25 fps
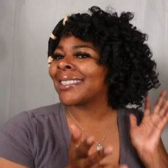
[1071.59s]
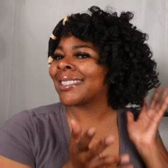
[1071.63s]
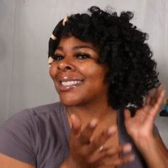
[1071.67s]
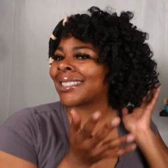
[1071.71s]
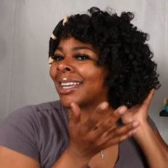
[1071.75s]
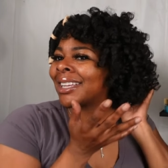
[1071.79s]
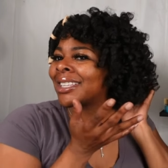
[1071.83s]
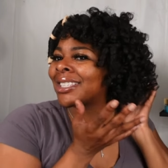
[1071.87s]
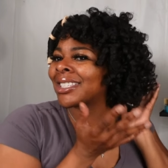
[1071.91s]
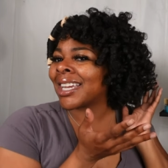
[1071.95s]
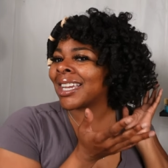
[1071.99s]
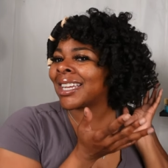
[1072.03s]

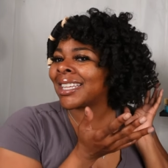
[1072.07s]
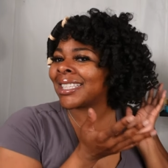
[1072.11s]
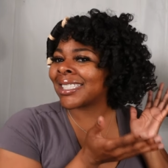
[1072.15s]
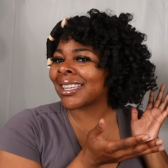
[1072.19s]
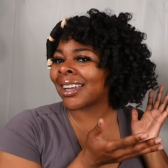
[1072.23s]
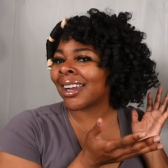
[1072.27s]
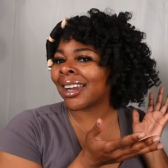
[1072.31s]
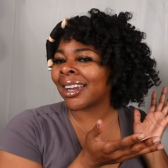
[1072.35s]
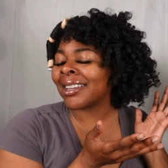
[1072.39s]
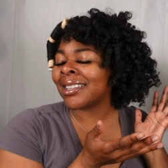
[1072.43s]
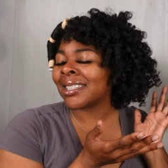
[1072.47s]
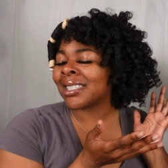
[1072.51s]
such a
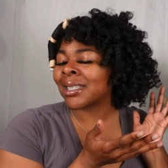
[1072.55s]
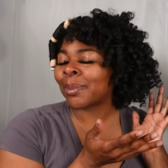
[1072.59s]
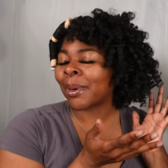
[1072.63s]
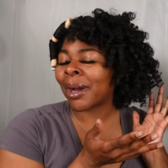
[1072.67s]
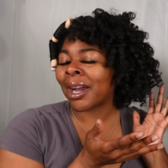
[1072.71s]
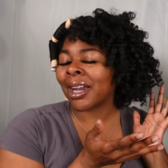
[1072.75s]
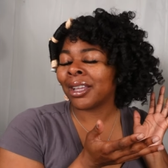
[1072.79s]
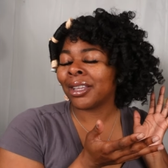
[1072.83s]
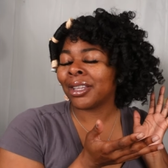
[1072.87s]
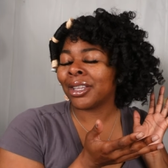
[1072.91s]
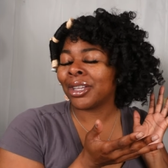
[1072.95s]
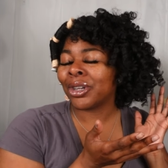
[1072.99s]
tight
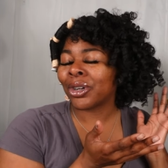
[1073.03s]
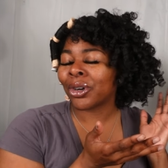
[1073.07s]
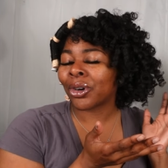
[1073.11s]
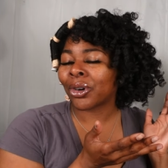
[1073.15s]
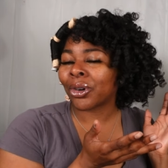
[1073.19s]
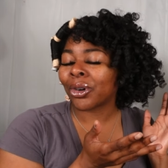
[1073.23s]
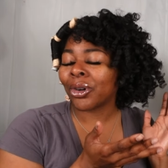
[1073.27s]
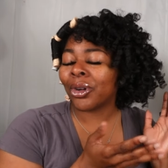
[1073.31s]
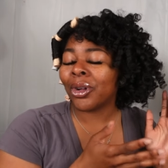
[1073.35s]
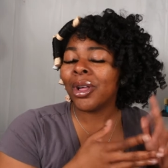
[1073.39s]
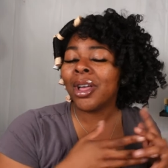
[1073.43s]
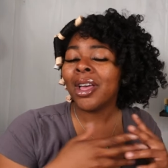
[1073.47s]
spirally
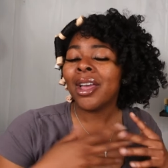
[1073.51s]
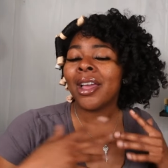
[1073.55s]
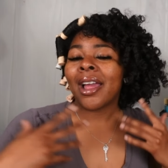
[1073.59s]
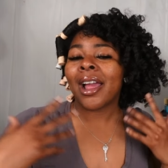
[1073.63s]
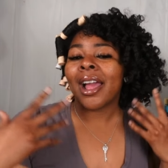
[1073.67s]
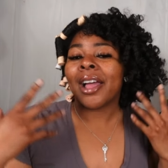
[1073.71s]
curl